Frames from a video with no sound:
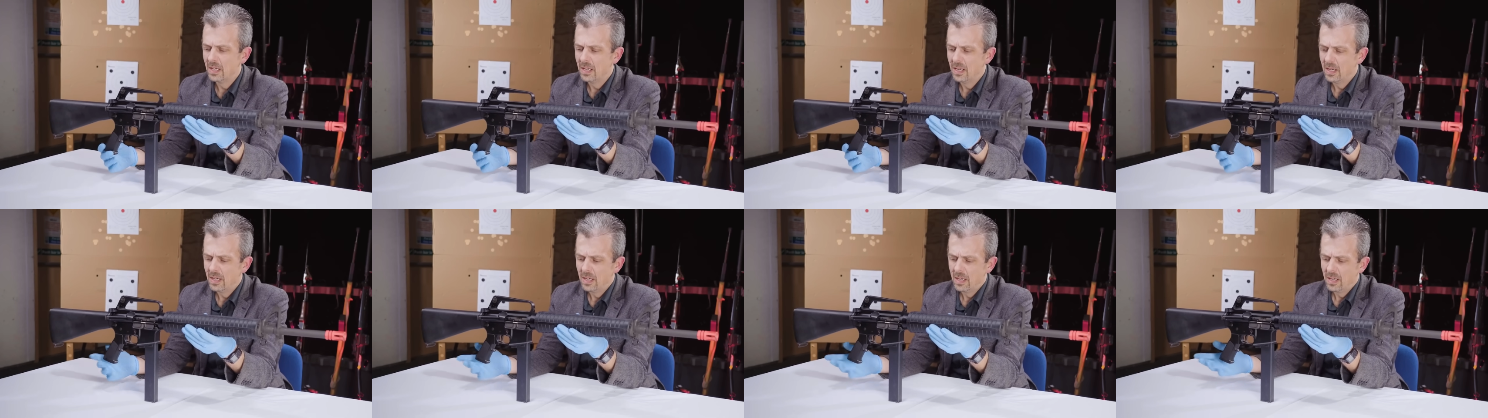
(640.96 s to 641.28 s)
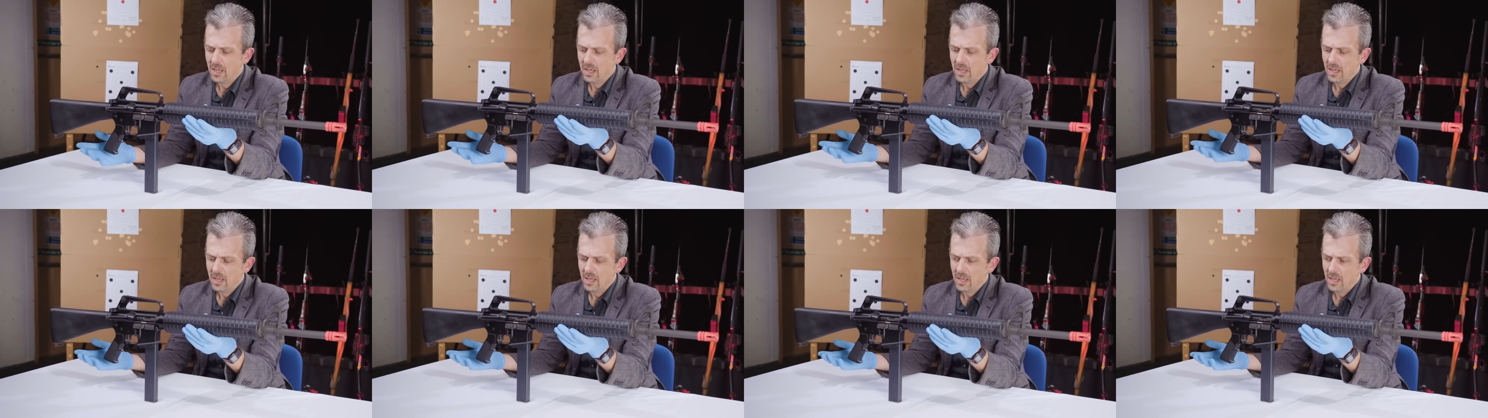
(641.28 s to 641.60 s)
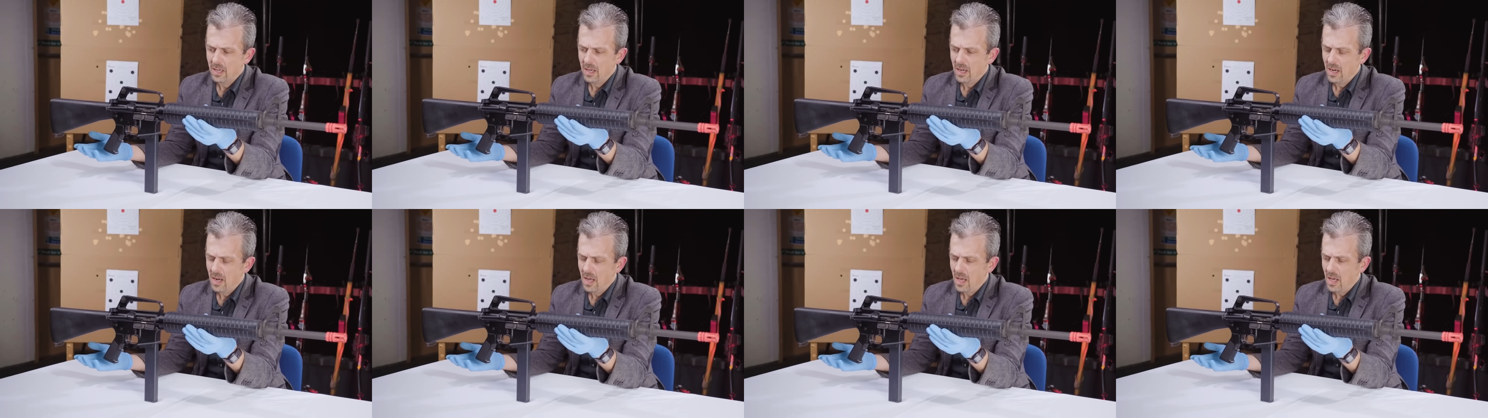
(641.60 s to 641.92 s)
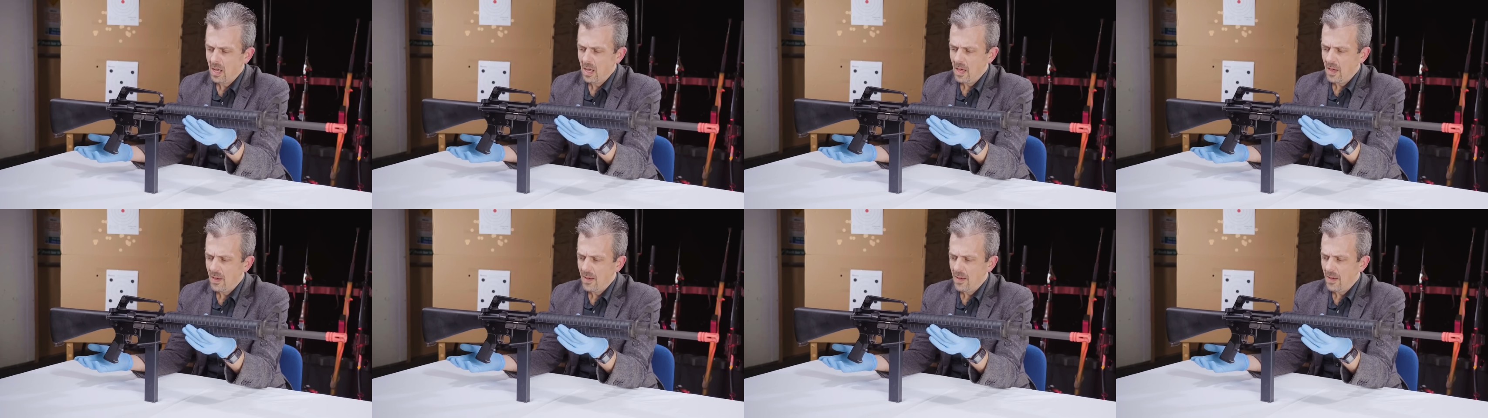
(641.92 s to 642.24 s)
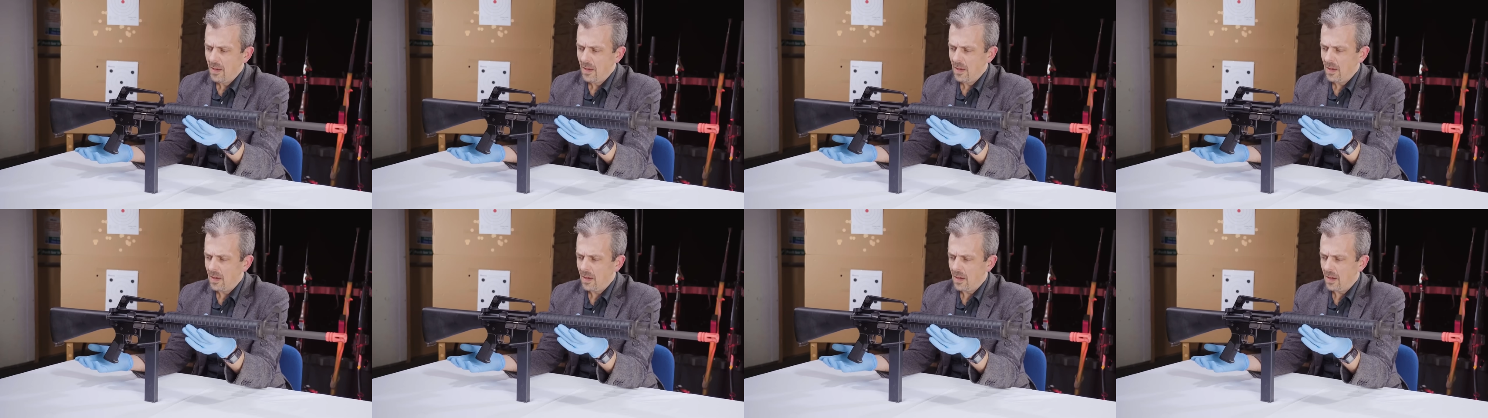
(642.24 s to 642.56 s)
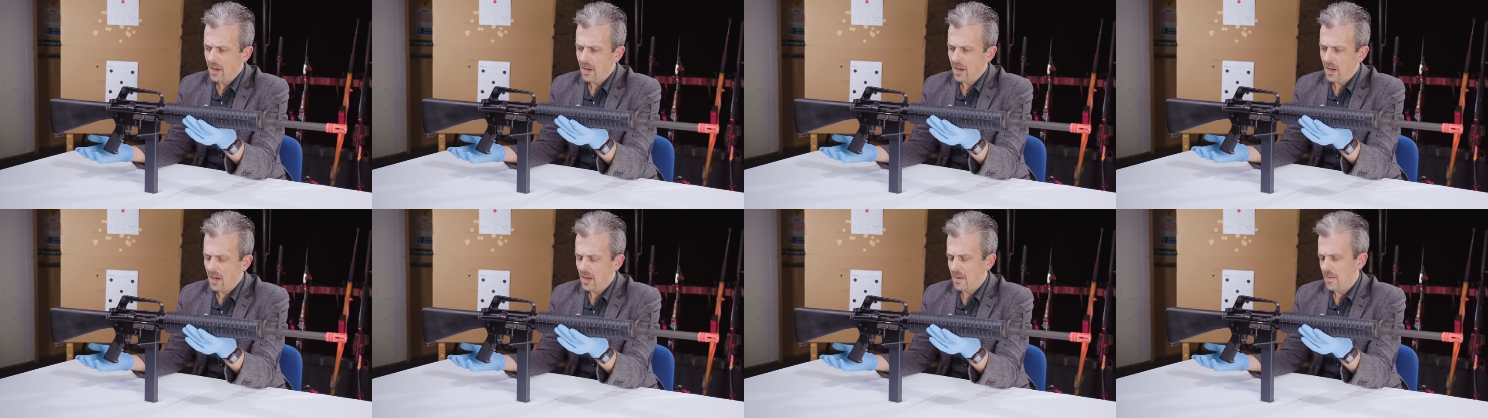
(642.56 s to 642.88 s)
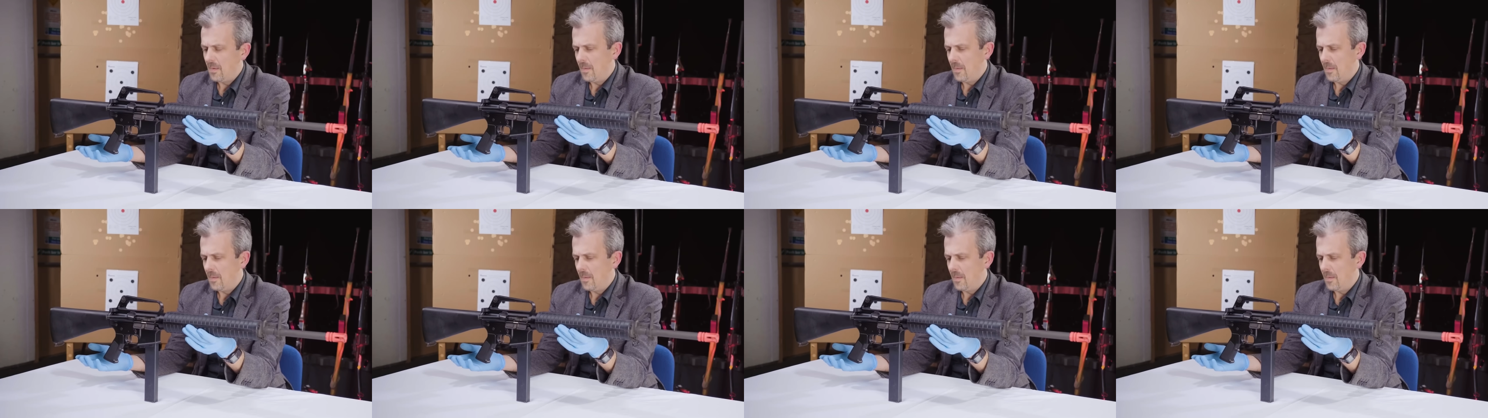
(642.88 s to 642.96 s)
Nobody speaks.